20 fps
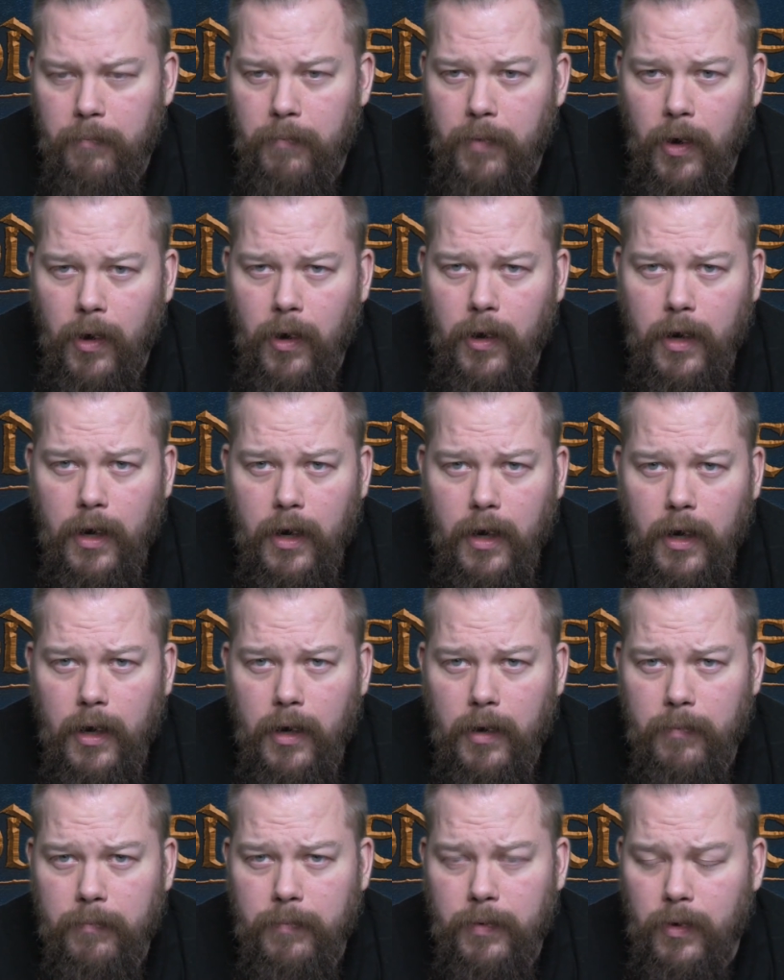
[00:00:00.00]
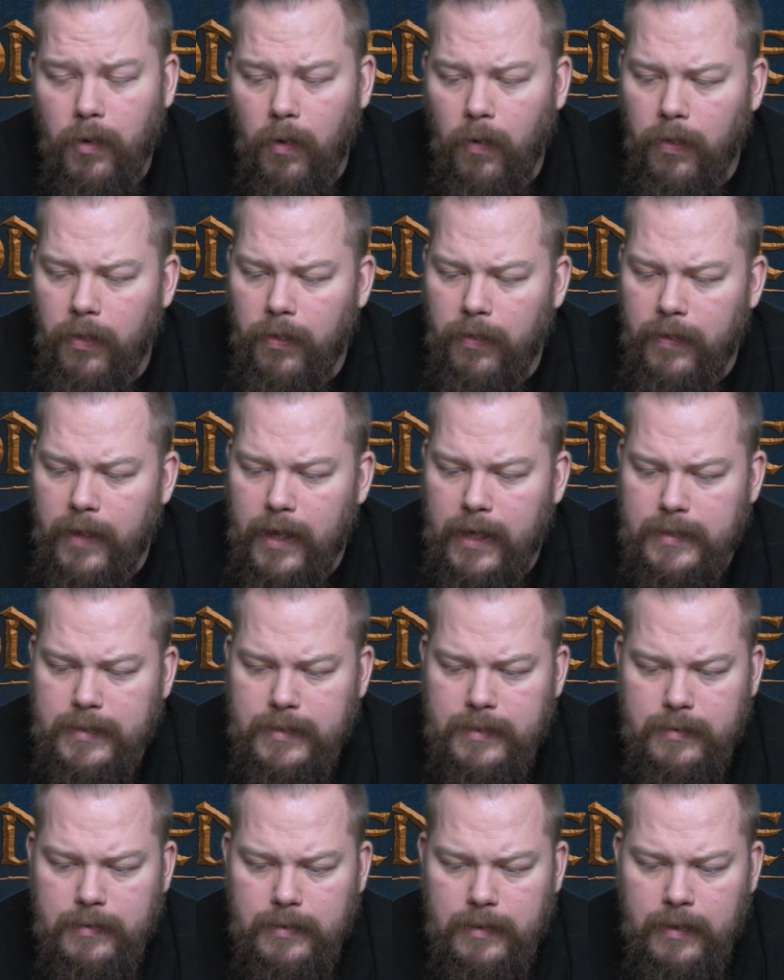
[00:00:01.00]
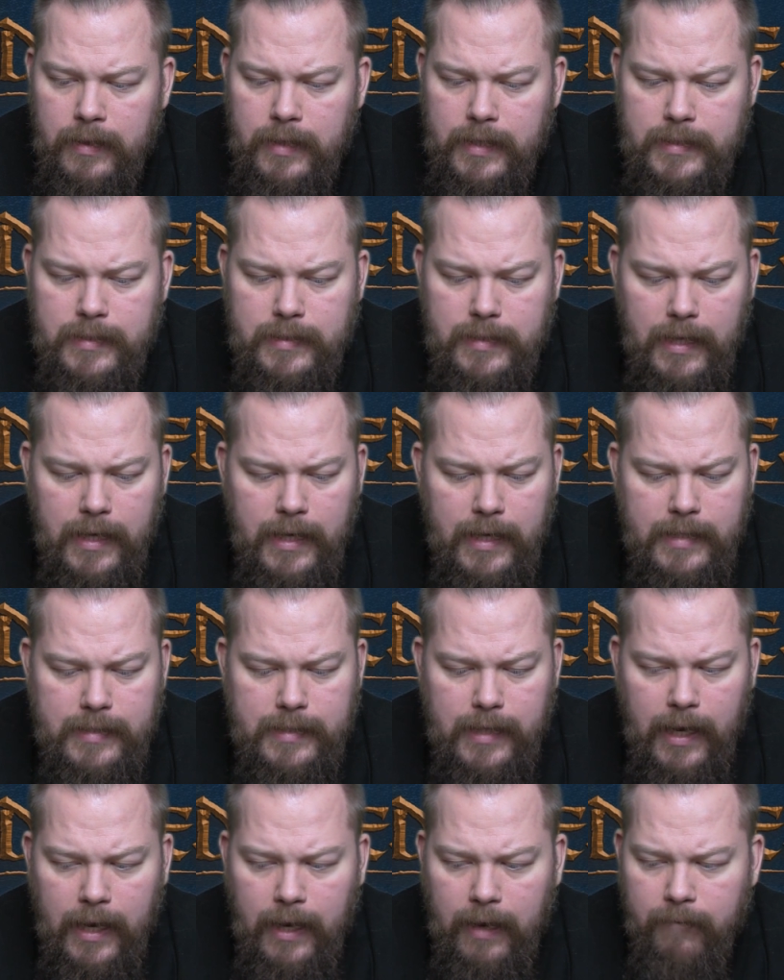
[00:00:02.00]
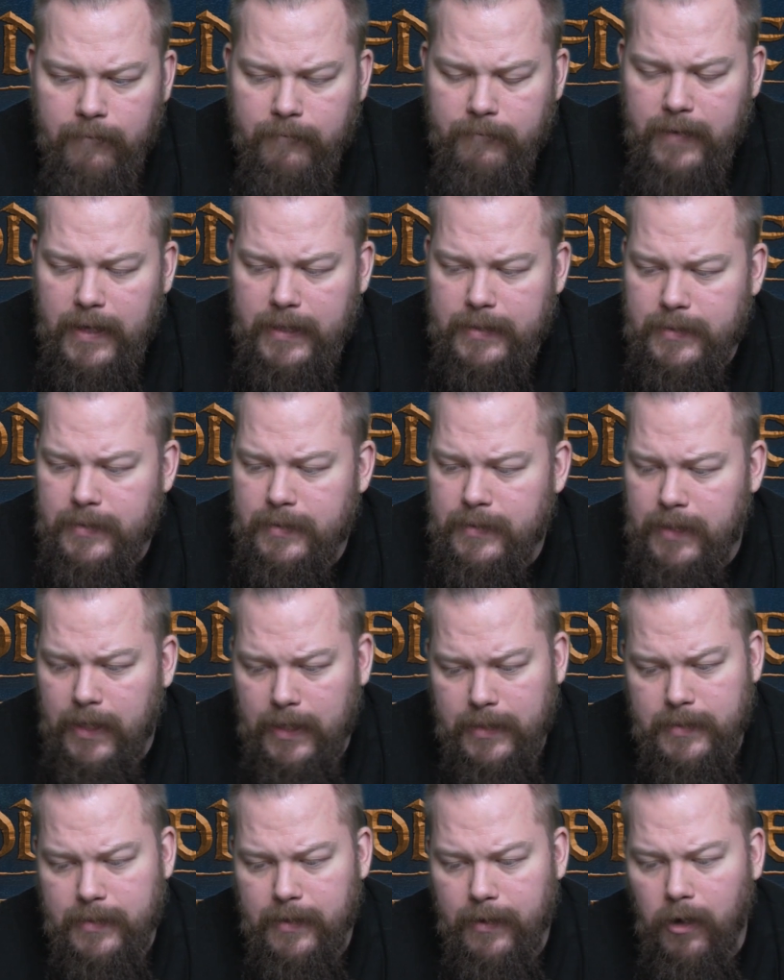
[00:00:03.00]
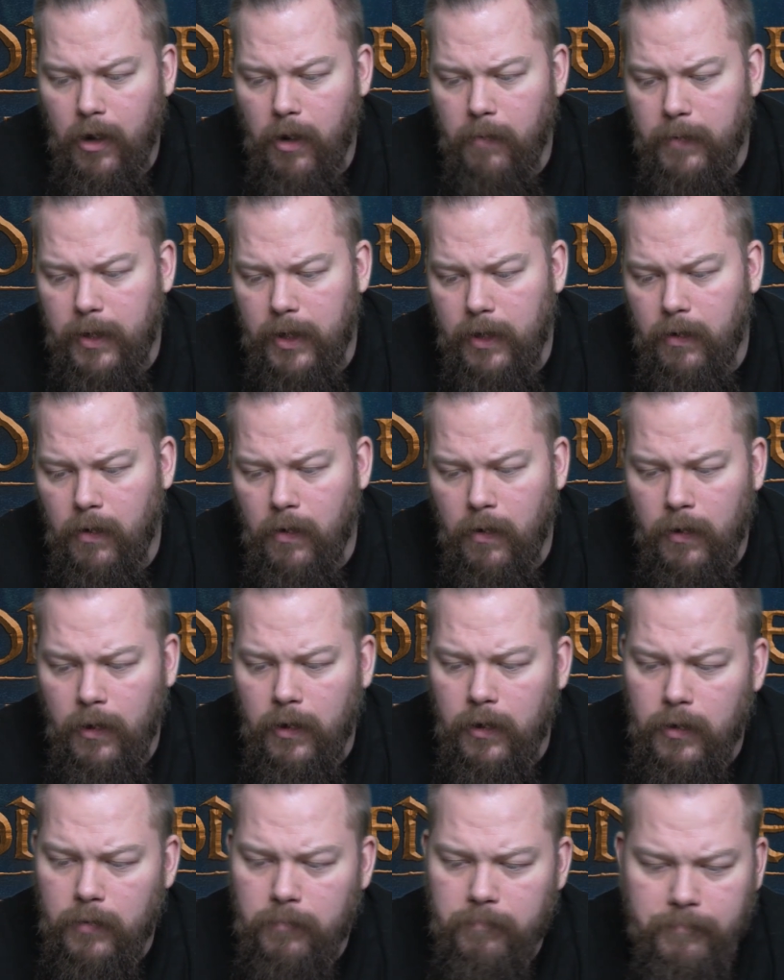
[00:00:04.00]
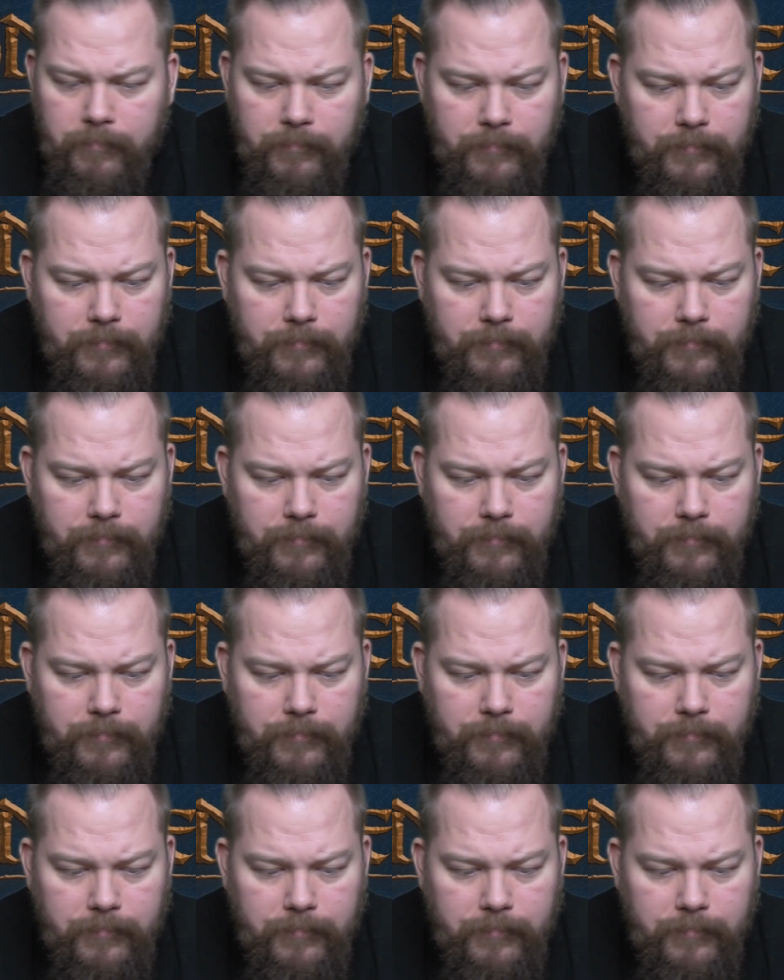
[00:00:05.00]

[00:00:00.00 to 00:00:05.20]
But other than that, this is a fantastic army. I